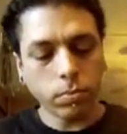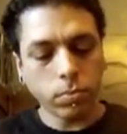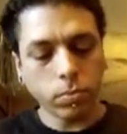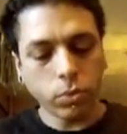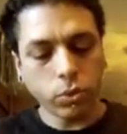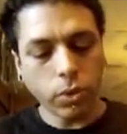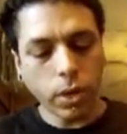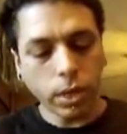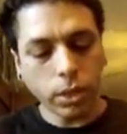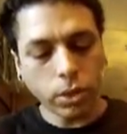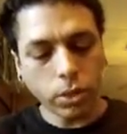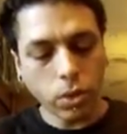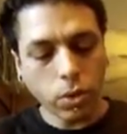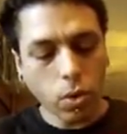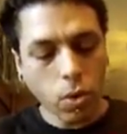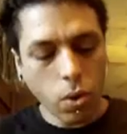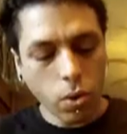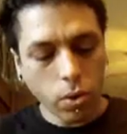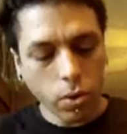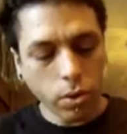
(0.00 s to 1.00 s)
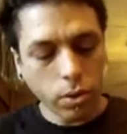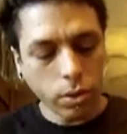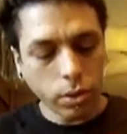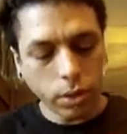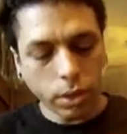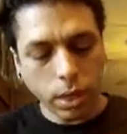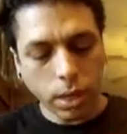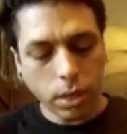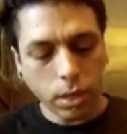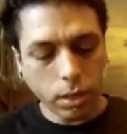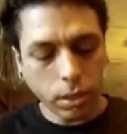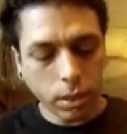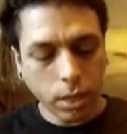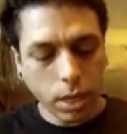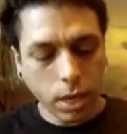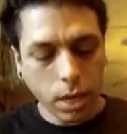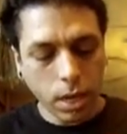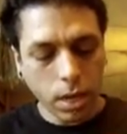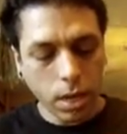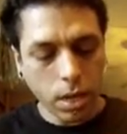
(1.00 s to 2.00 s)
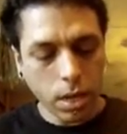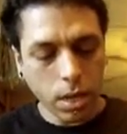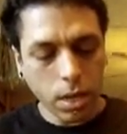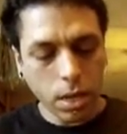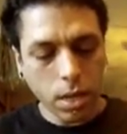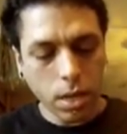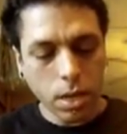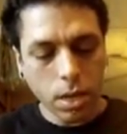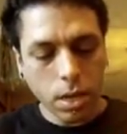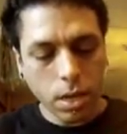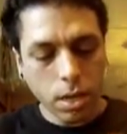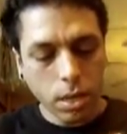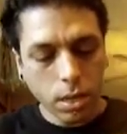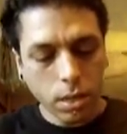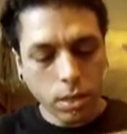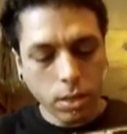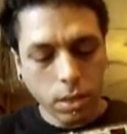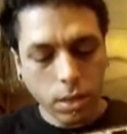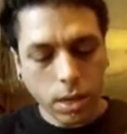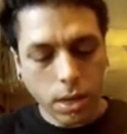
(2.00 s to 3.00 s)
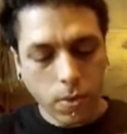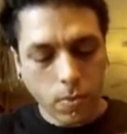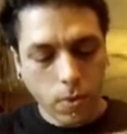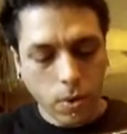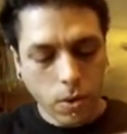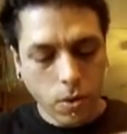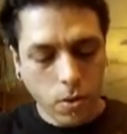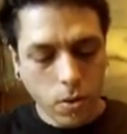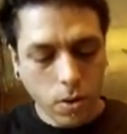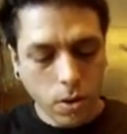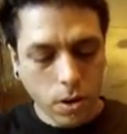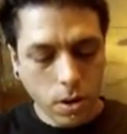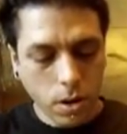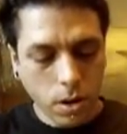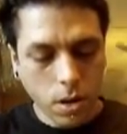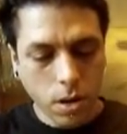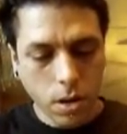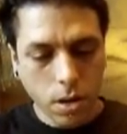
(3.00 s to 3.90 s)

Trench corners and a T. So you got one corner,